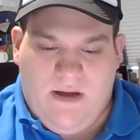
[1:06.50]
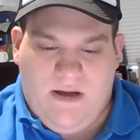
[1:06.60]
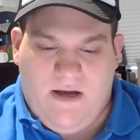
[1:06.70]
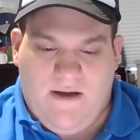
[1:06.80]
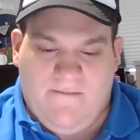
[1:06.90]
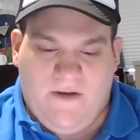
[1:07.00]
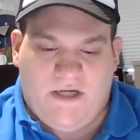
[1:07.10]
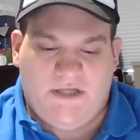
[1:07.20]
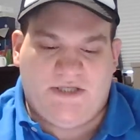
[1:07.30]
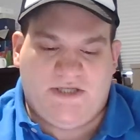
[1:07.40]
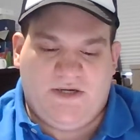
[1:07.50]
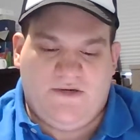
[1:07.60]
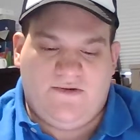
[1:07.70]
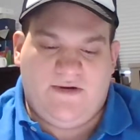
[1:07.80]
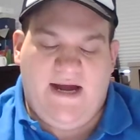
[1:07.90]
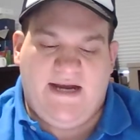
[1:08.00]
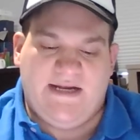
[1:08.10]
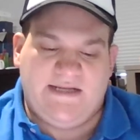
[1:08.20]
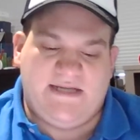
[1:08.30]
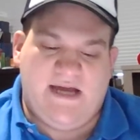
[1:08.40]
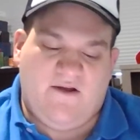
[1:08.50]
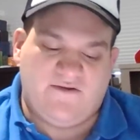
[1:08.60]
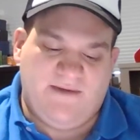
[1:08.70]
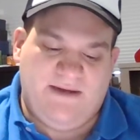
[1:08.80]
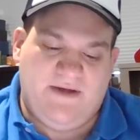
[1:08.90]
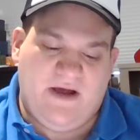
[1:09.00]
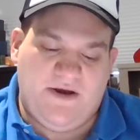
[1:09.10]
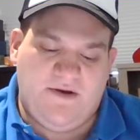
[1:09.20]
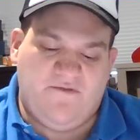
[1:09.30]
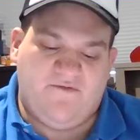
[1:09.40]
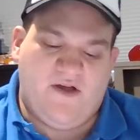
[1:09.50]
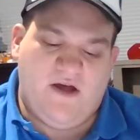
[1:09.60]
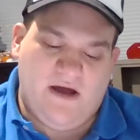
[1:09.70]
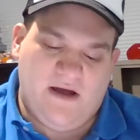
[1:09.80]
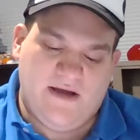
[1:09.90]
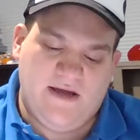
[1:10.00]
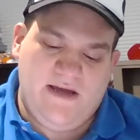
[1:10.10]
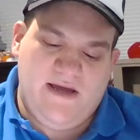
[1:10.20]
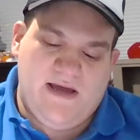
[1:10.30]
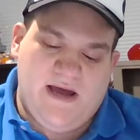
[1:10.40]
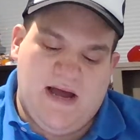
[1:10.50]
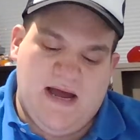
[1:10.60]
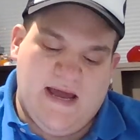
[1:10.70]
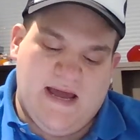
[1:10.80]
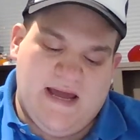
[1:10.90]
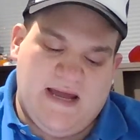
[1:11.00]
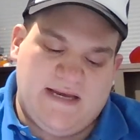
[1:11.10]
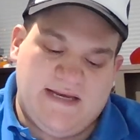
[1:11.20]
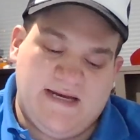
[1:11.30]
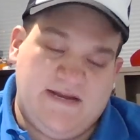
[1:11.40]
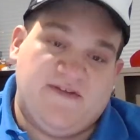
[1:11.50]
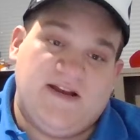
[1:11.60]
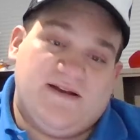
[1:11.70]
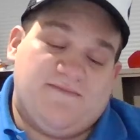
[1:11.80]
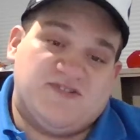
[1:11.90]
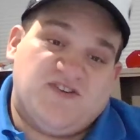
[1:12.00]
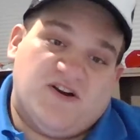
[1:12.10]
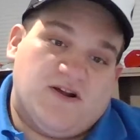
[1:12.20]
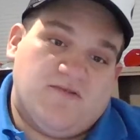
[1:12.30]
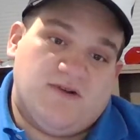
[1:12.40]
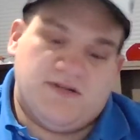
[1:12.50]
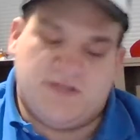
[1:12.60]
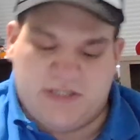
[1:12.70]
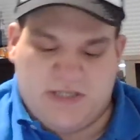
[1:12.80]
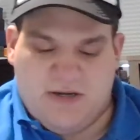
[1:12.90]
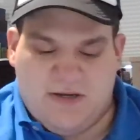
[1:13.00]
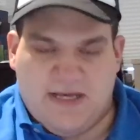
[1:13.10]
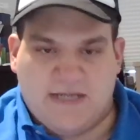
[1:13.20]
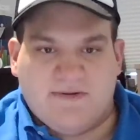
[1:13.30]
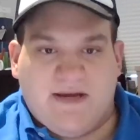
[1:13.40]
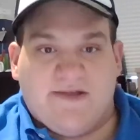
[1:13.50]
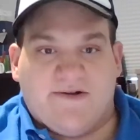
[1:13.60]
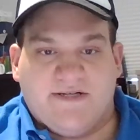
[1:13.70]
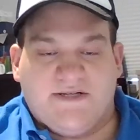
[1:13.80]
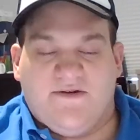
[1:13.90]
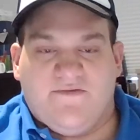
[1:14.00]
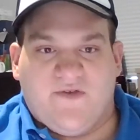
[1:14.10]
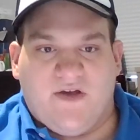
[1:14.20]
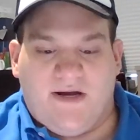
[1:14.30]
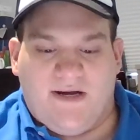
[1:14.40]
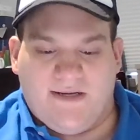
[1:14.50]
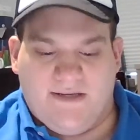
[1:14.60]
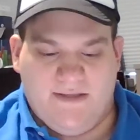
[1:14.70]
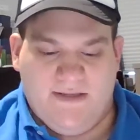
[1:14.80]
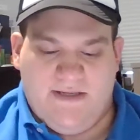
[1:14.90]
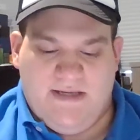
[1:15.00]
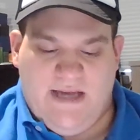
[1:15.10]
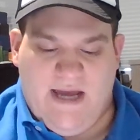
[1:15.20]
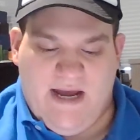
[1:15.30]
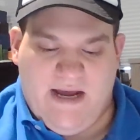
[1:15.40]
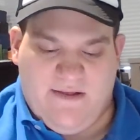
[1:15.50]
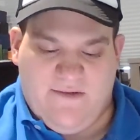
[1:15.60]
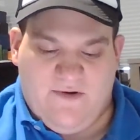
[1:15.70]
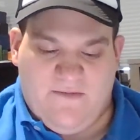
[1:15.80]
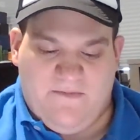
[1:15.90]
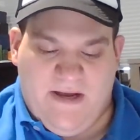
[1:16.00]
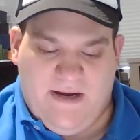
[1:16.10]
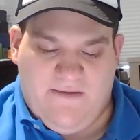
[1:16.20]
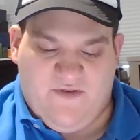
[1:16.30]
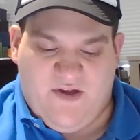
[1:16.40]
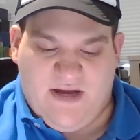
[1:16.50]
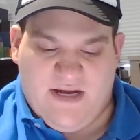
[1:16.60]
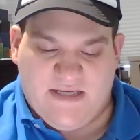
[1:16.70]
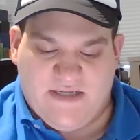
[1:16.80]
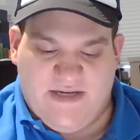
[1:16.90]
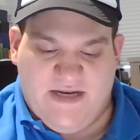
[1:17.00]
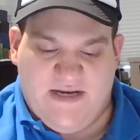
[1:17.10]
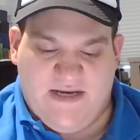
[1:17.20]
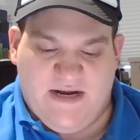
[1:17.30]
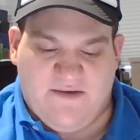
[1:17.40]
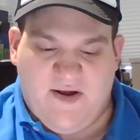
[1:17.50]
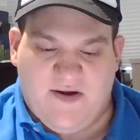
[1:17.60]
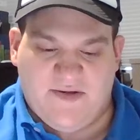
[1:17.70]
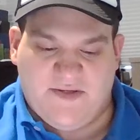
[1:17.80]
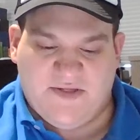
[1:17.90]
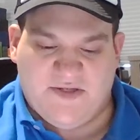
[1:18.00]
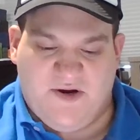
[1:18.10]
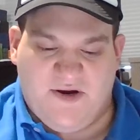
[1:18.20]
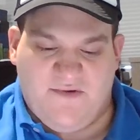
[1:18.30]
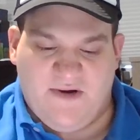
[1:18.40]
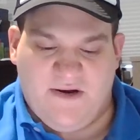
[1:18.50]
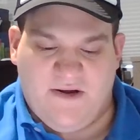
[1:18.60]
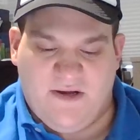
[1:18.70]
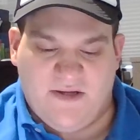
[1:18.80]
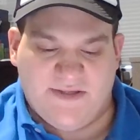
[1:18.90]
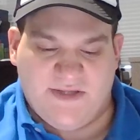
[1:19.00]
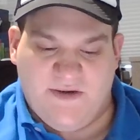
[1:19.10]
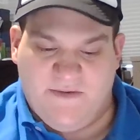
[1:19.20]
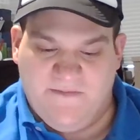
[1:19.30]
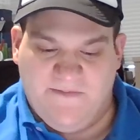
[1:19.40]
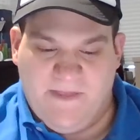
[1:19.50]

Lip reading: Also, I did say I was maybe gonna do a vlog. I didn't even end up starting one, so that's why there is no vlog yet, and there won't be any vlog. I just didn't get around to starting one at all, so